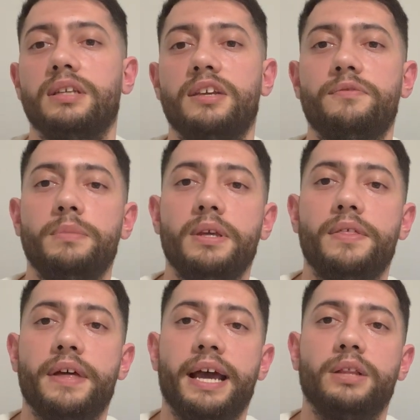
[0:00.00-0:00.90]
give me
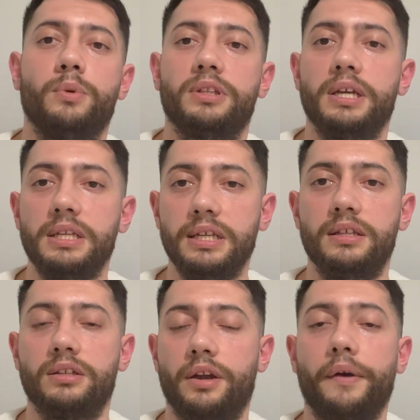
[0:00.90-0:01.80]
that what I
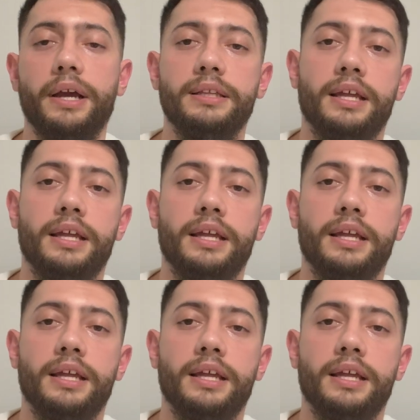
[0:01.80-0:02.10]
needed, alright?